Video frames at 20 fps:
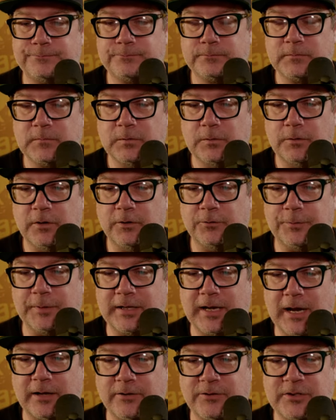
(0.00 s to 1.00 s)
What else we
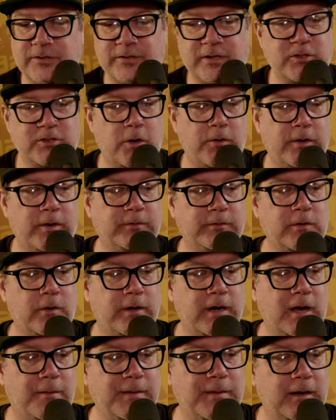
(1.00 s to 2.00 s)
got? She said, Joey, what's
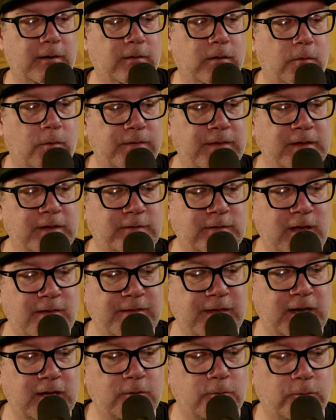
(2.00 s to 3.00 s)
going on, man? When they said
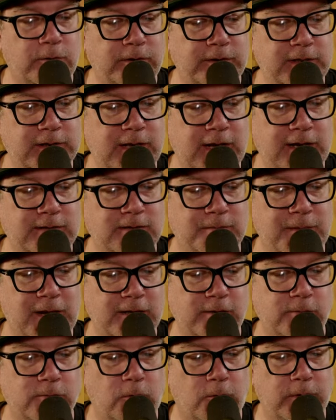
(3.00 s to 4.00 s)
they really liked
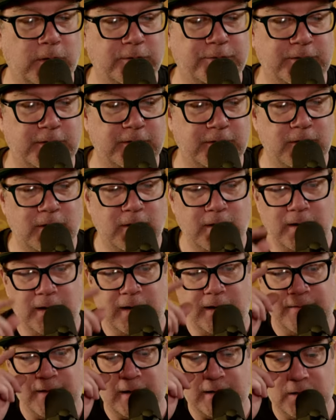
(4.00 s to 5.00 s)
Emmanuel Wilson
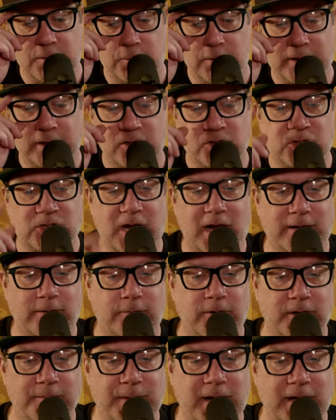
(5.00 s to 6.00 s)
and that he will get a shot at
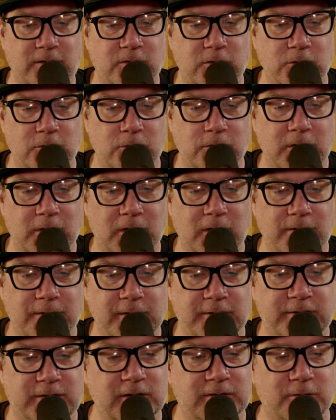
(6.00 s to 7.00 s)
running back two,
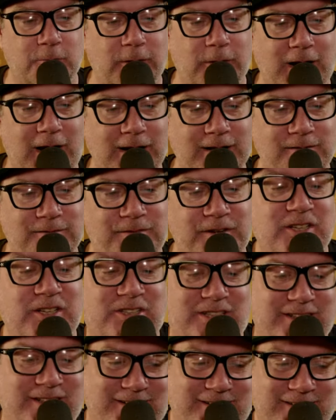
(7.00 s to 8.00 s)
this isn't what I
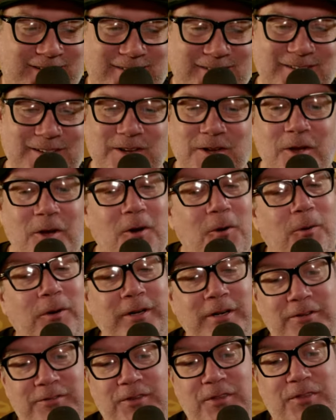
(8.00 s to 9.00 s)
envisioned. Well,
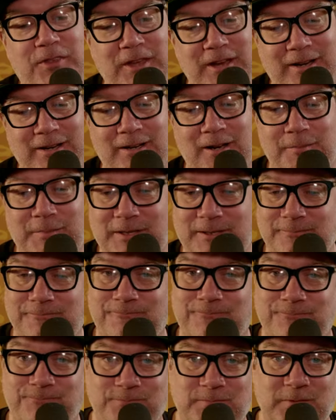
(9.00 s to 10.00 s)
here's the thing. I mean,
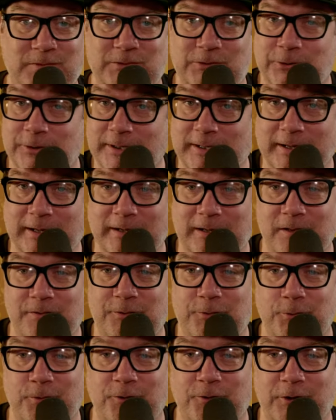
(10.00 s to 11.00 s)
still going to get
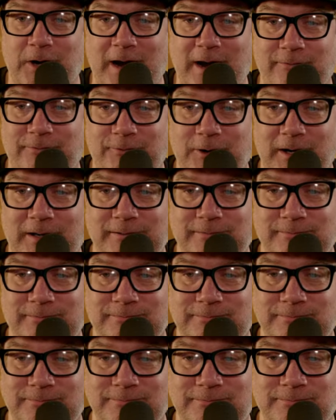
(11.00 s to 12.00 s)
through the draft, right?
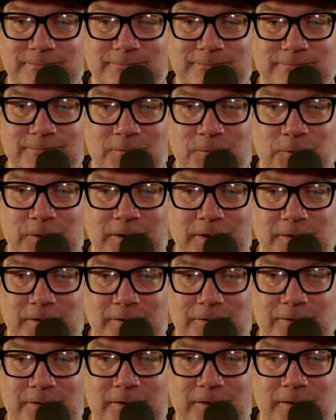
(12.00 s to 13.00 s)

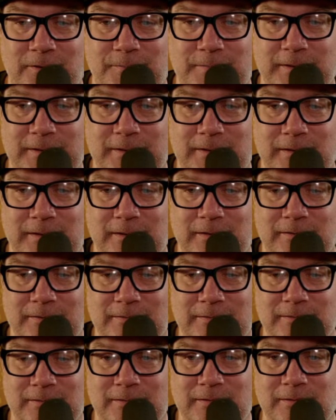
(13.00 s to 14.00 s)
There's going to
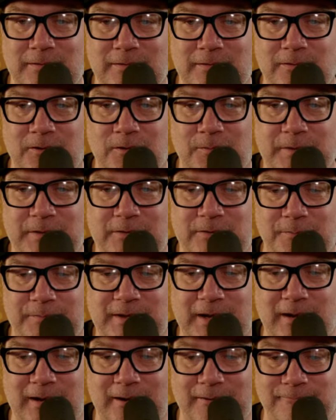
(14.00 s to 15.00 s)
be some
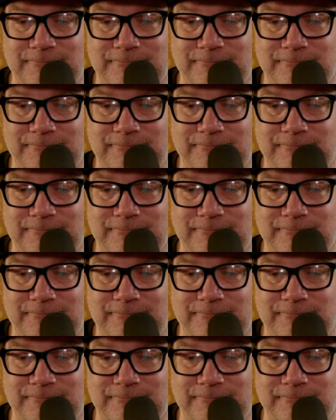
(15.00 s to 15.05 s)
time.